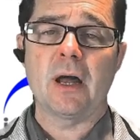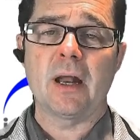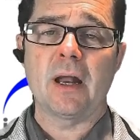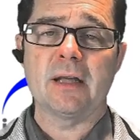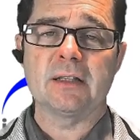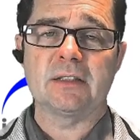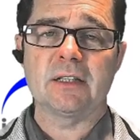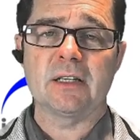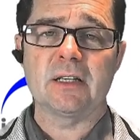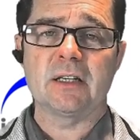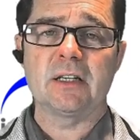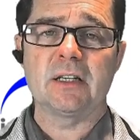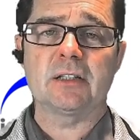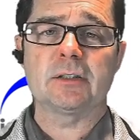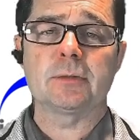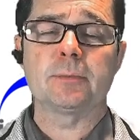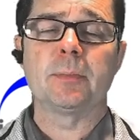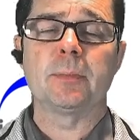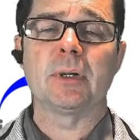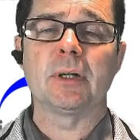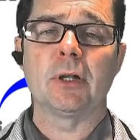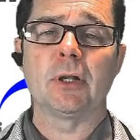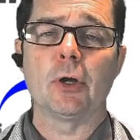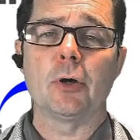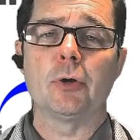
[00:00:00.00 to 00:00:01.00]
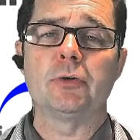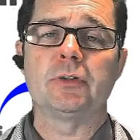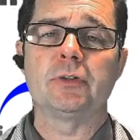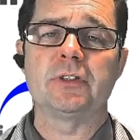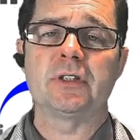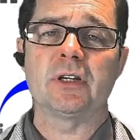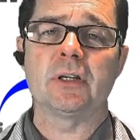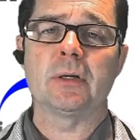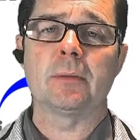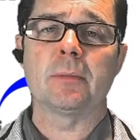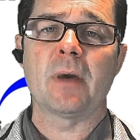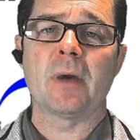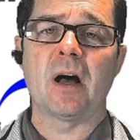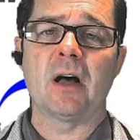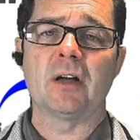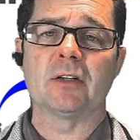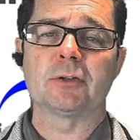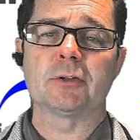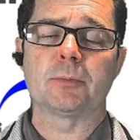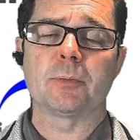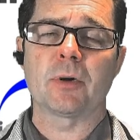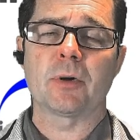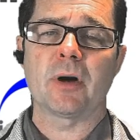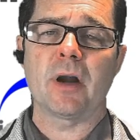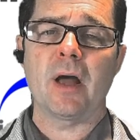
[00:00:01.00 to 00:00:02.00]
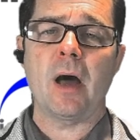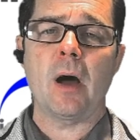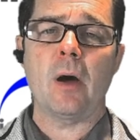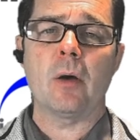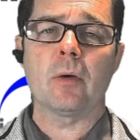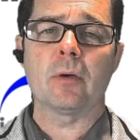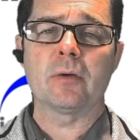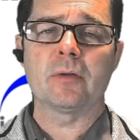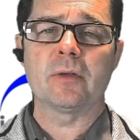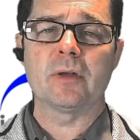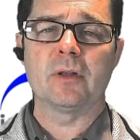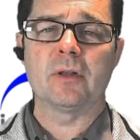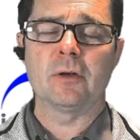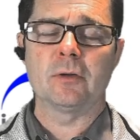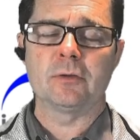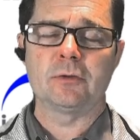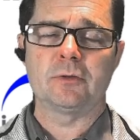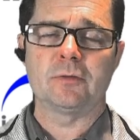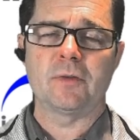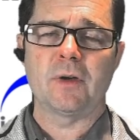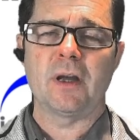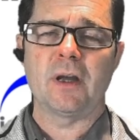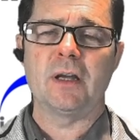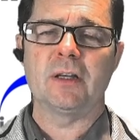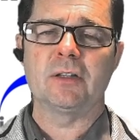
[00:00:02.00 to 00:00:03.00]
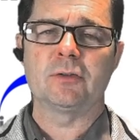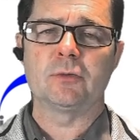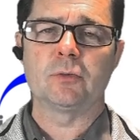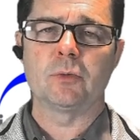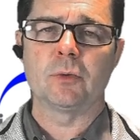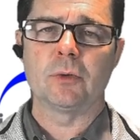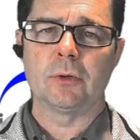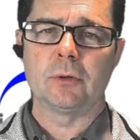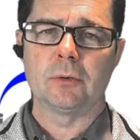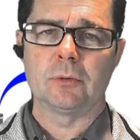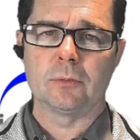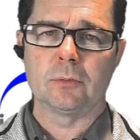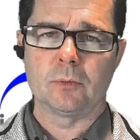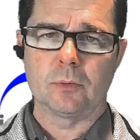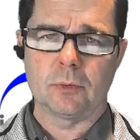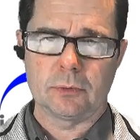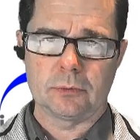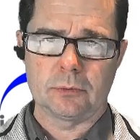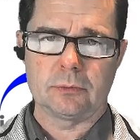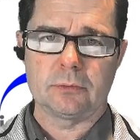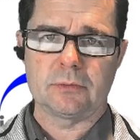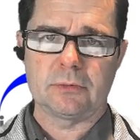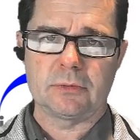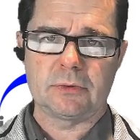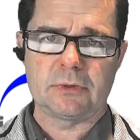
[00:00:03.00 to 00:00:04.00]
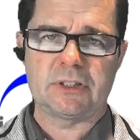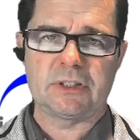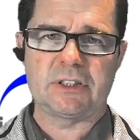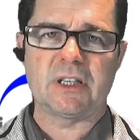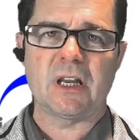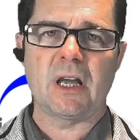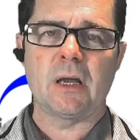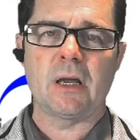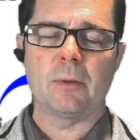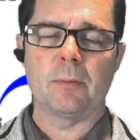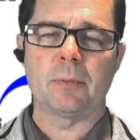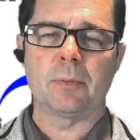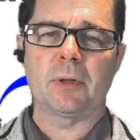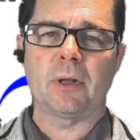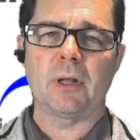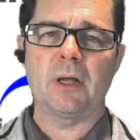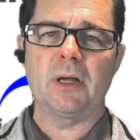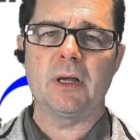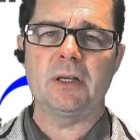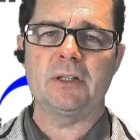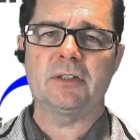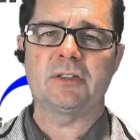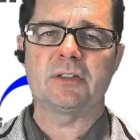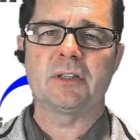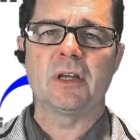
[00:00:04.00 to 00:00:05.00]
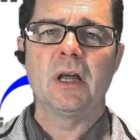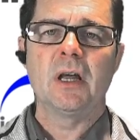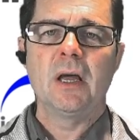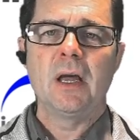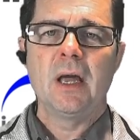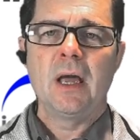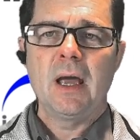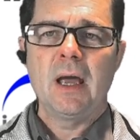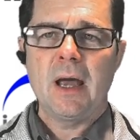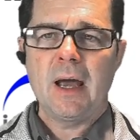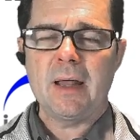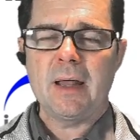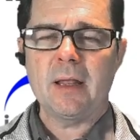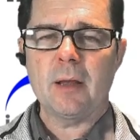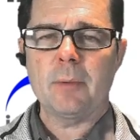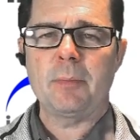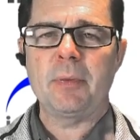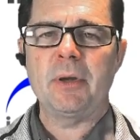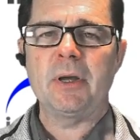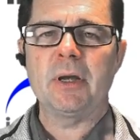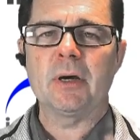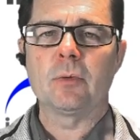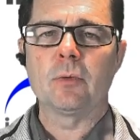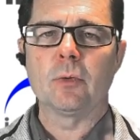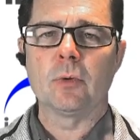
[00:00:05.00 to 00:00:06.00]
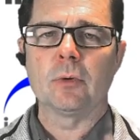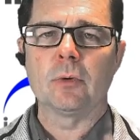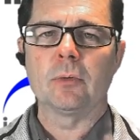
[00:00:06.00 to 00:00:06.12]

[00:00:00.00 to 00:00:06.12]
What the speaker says: As it gets below 10 miles per hour, then those vanes will stay in place, and that pig will